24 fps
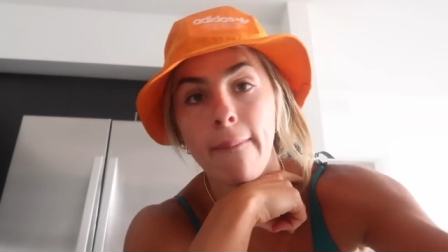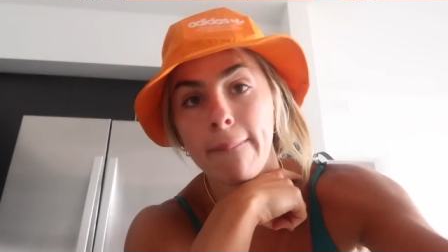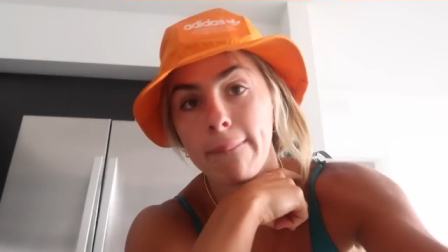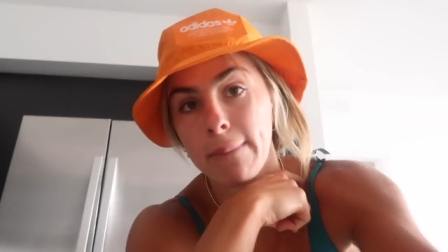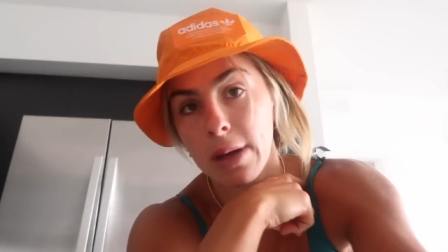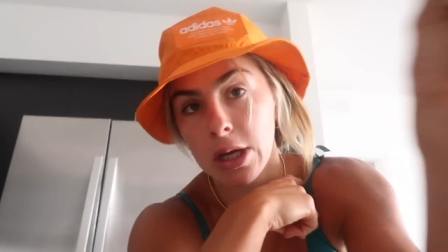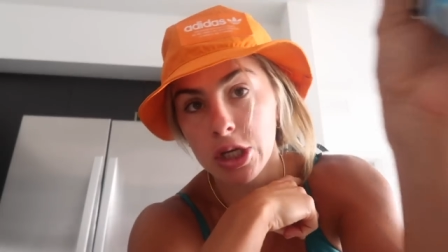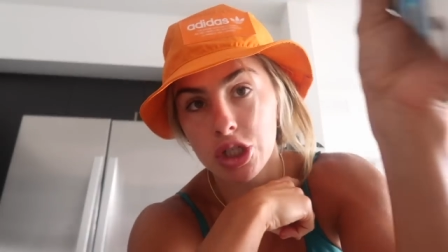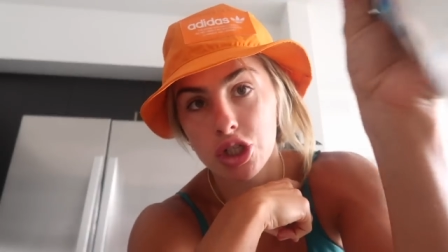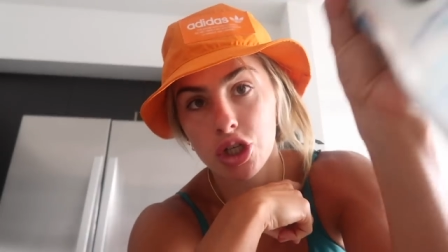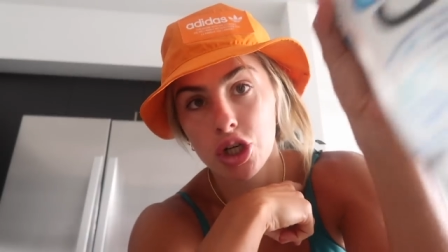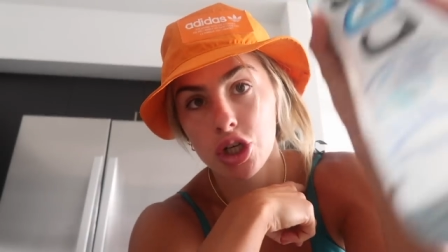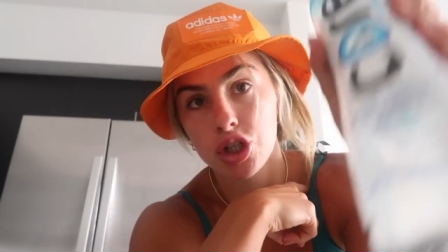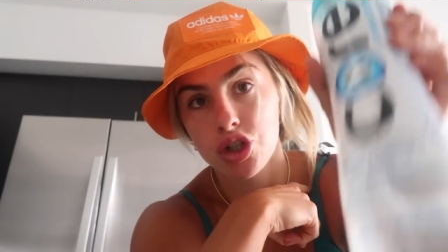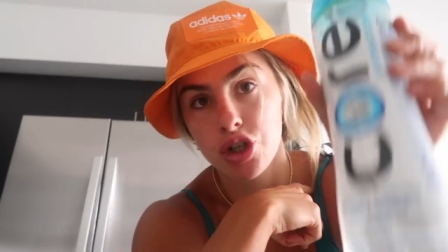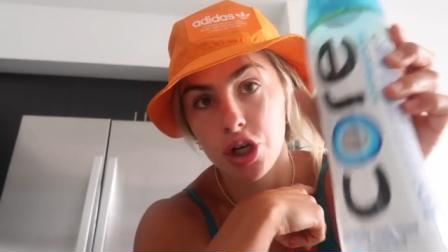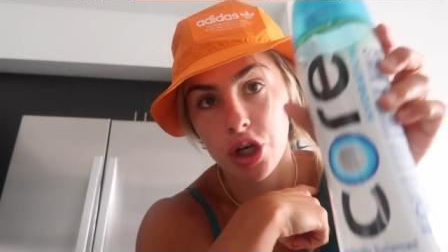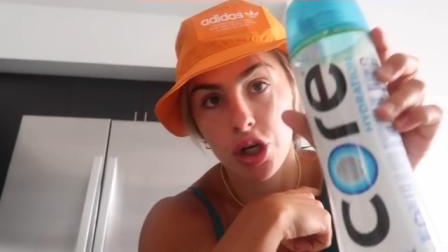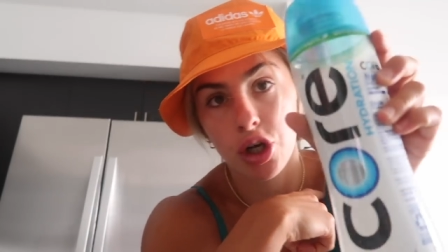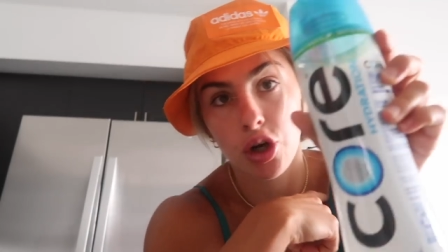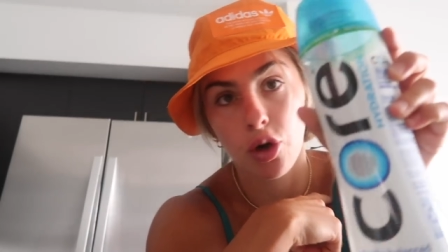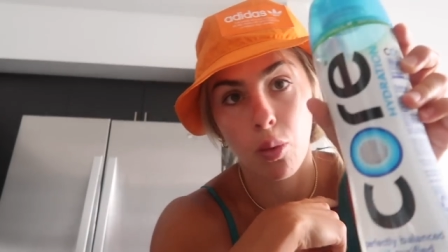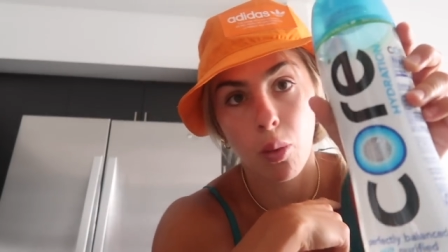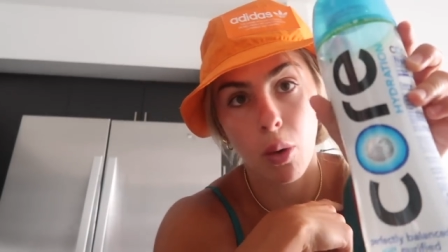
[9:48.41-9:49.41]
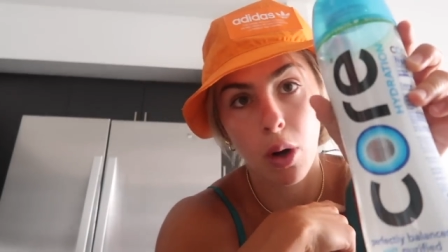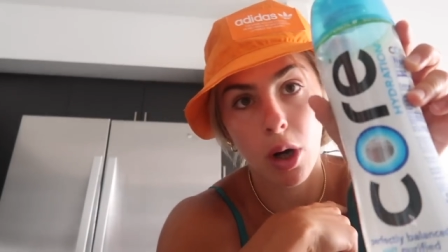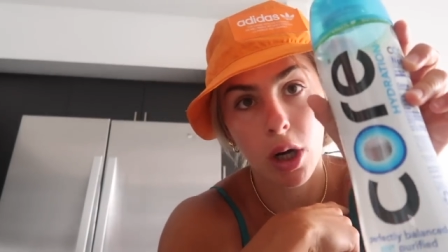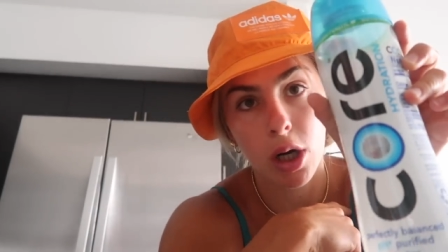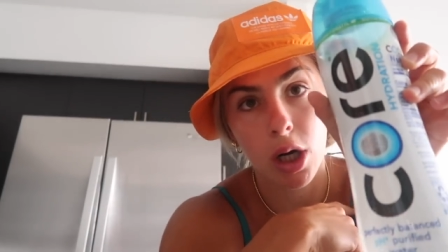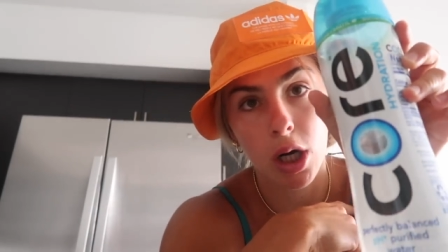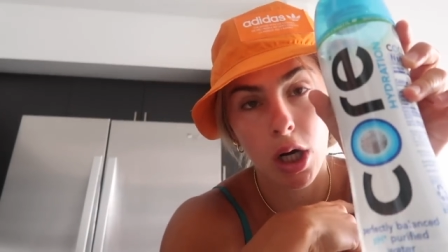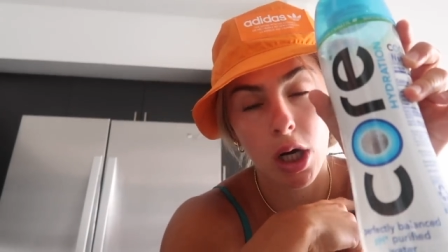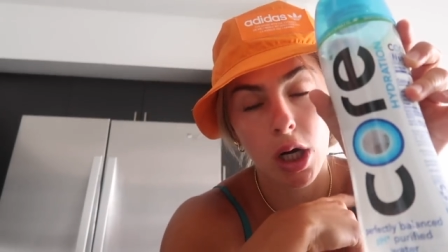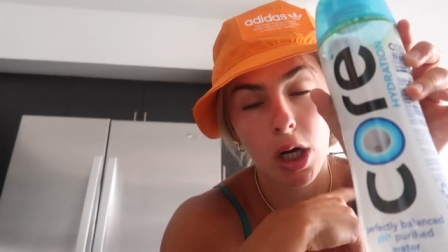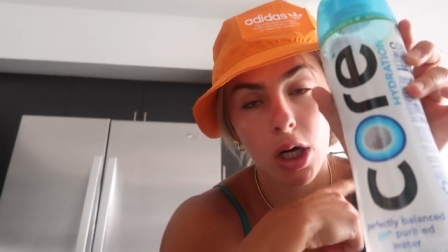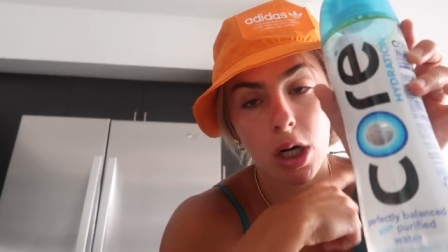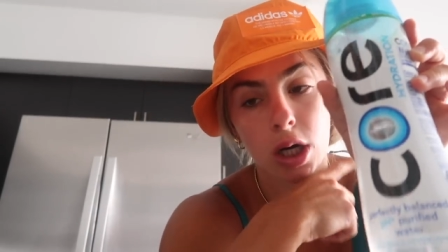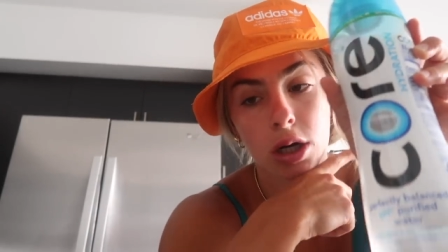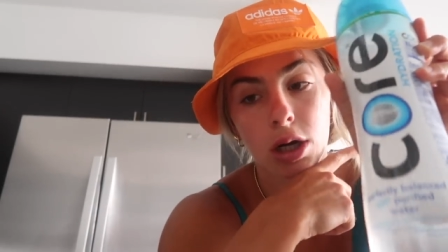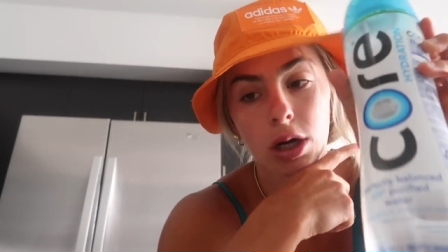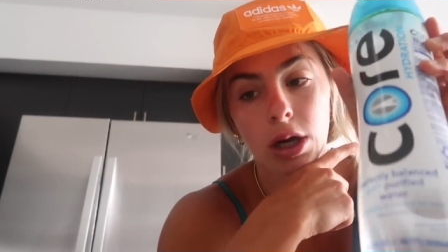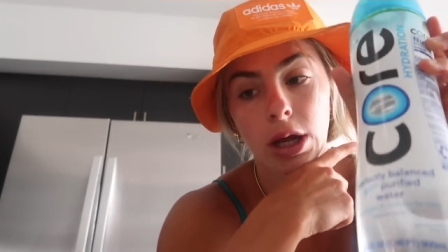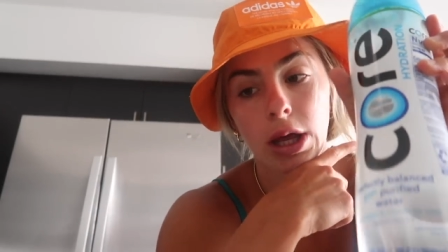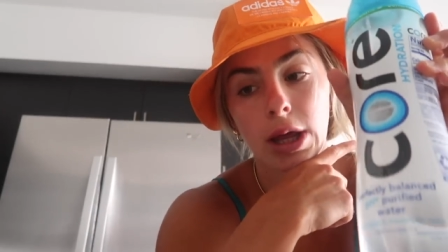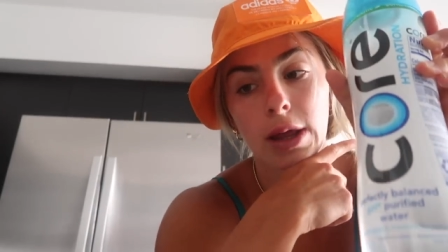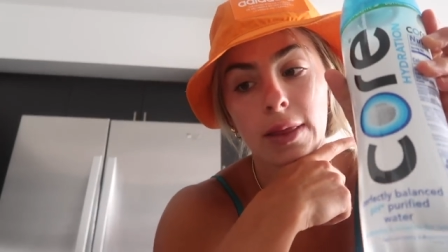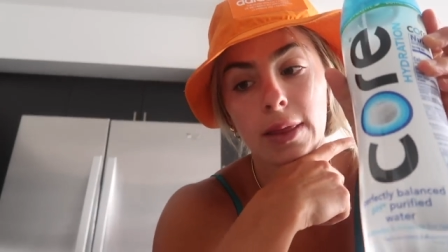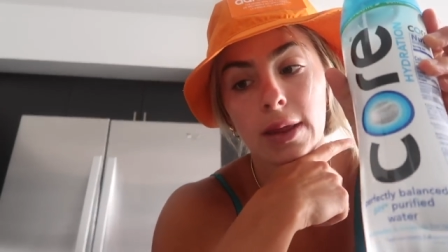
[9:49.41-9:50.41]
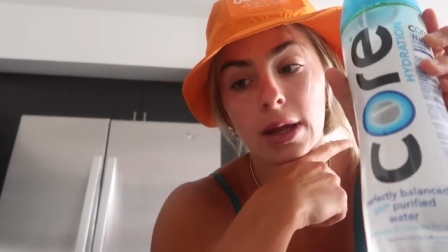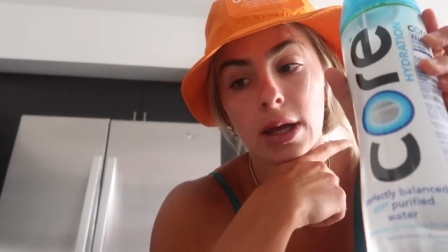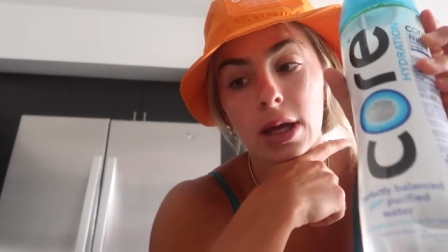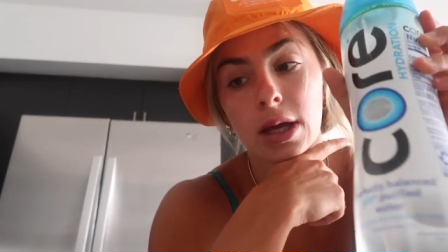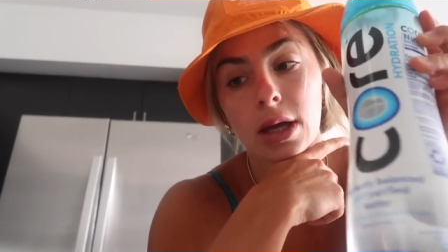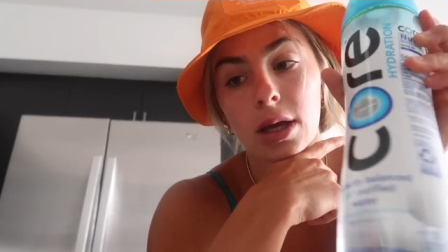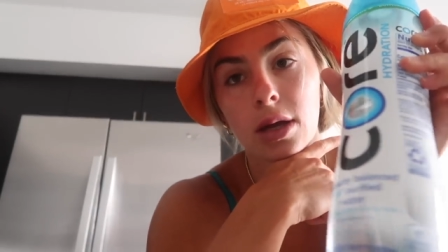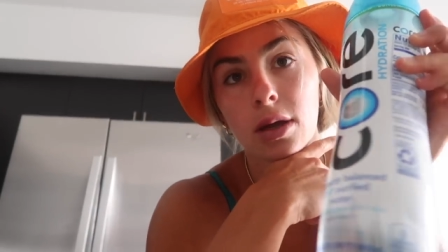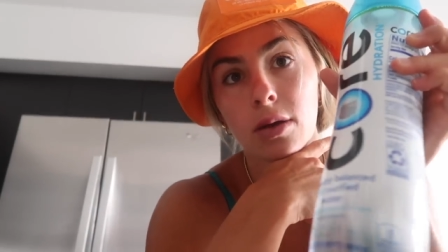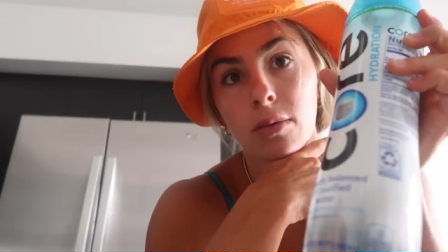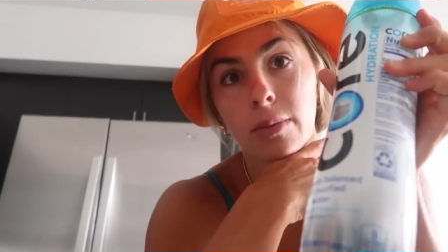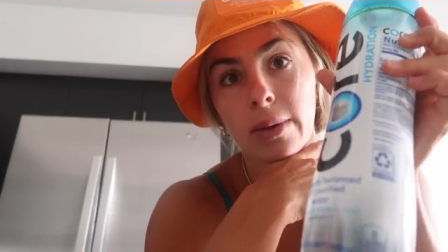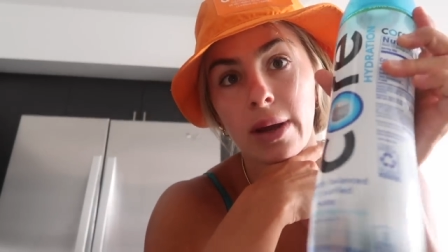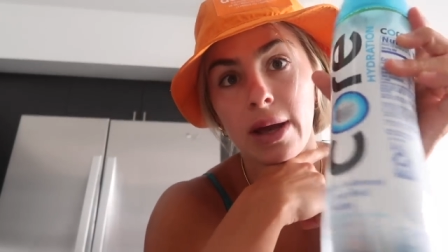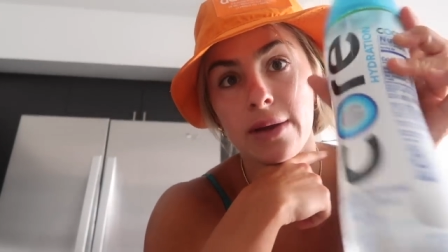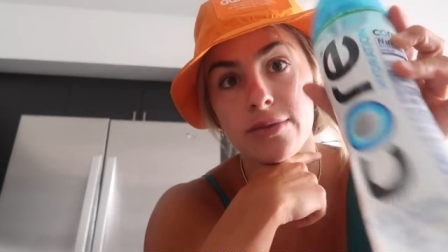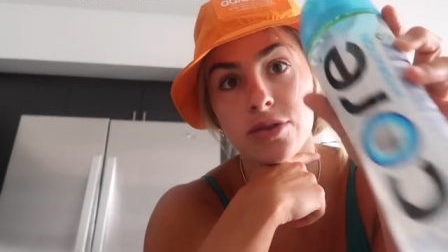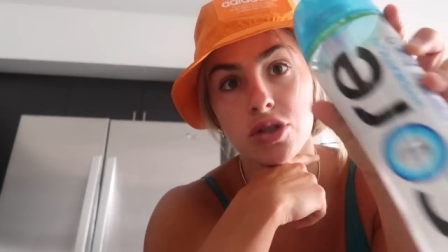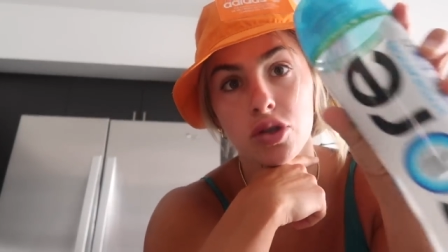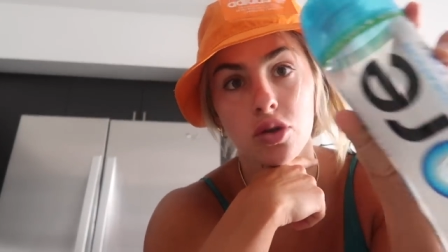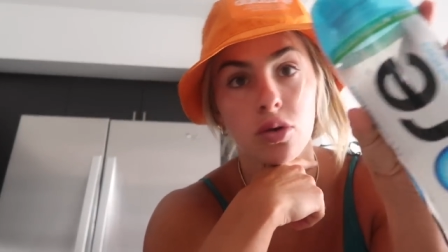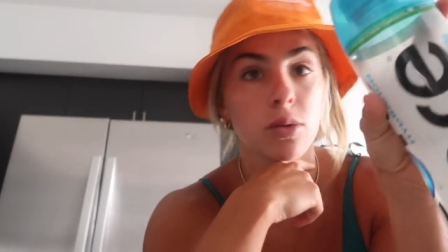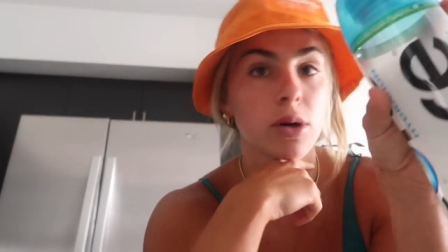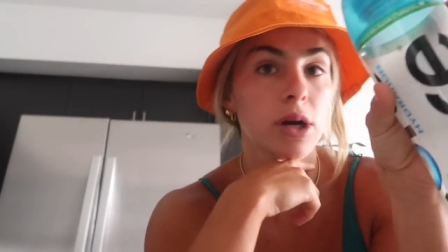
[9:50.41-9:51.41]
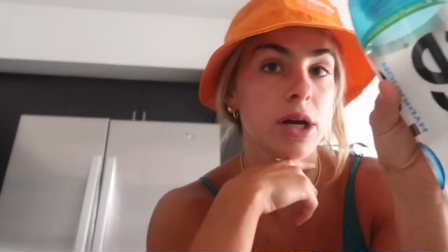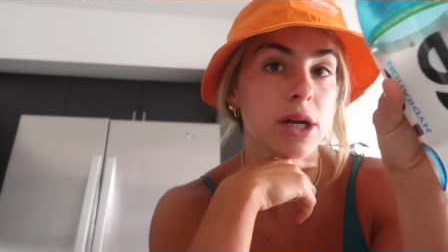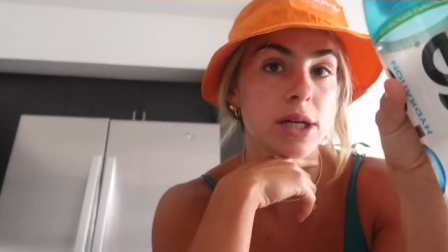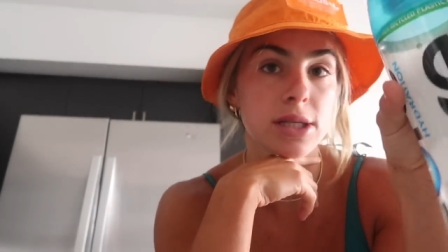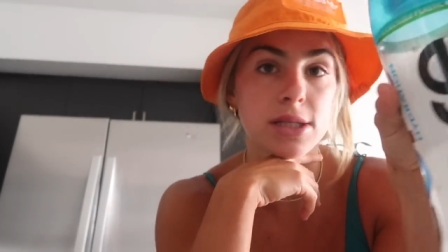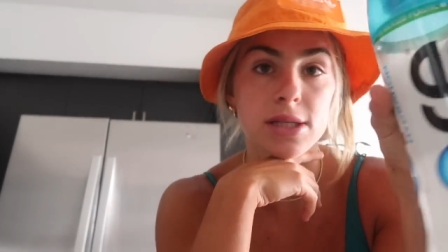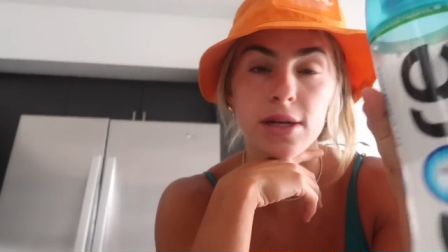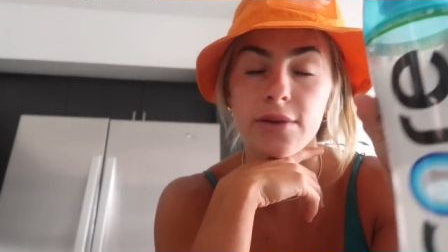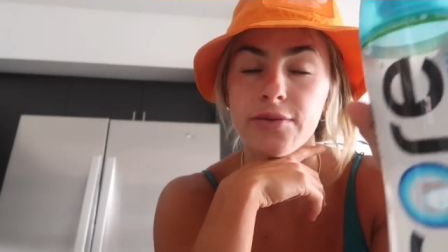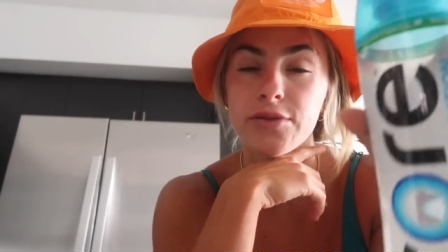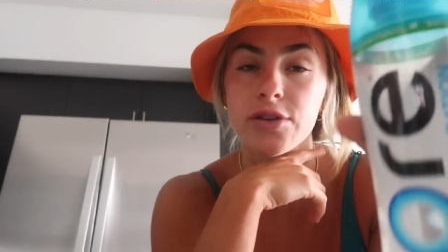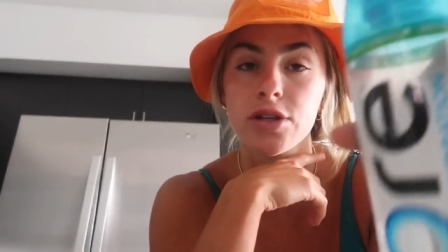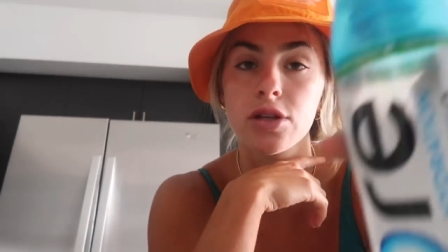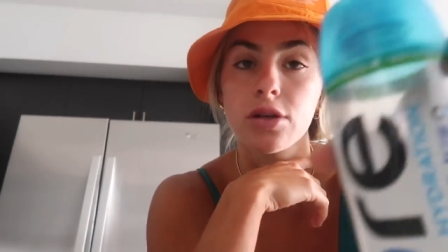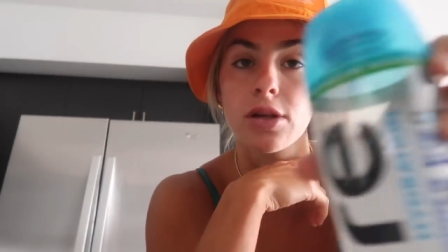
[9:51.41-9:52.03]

Make sure to drink your water. And then we have schoolwork and stuff to